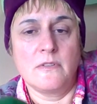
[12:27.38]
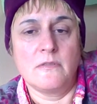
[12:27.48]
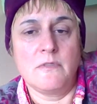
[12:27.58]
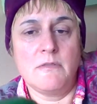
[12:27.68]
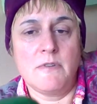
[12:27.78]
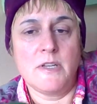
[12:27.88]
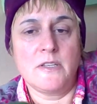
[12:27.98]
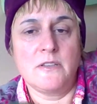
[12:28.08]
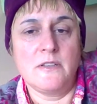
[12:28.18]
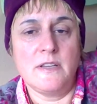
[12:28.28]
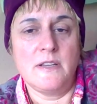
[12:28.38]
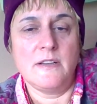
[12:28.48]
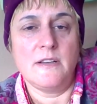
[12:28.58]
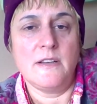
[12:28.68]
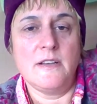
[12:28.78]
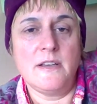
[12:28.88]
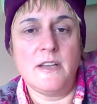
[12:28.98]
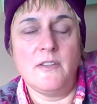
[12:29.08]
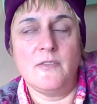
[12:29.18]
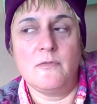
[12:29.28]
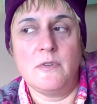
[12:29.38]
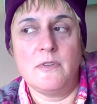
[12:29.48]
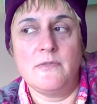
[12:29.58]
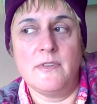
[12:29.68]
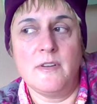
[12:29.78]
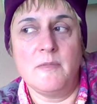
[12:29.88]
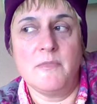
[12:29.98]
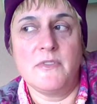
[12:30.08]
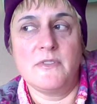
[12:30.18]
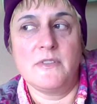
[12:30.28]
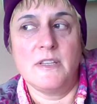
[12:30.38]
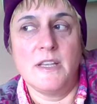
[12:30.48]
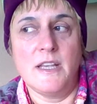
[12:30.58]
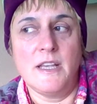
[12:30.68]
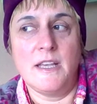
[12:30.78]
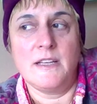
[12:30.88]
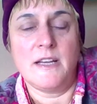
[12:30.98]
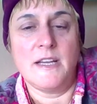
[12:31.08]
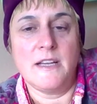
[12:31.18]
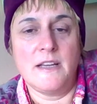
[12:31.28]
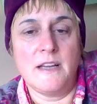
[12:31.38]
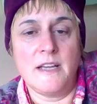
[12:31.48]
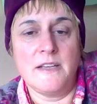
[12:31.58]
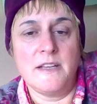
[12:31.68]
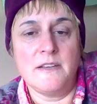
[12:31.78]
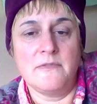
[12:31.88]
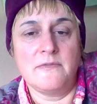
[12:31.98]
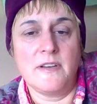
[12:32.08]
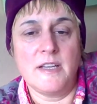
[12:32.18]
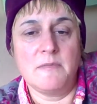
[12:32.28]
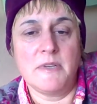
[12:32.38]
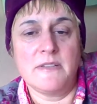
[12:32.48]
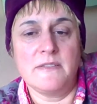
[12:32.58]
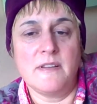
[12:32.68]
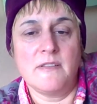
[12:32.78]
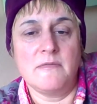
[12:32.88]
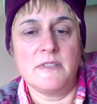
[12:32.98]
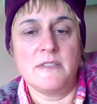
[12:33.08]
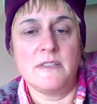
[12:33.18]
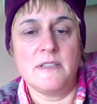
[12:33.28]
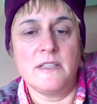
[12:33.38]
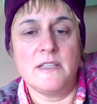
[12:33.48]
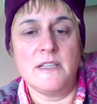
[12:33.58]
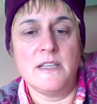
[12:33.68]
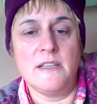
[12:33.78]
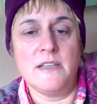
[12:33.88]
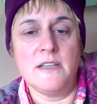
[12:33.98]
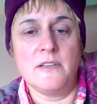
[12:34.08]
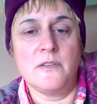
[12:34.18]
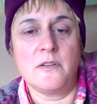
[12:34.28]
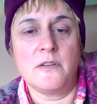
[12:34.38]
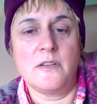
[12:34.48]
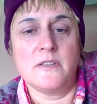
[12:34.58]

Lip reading: we watched the Clint Eastwood films, and I identified myself as a little Indian girl.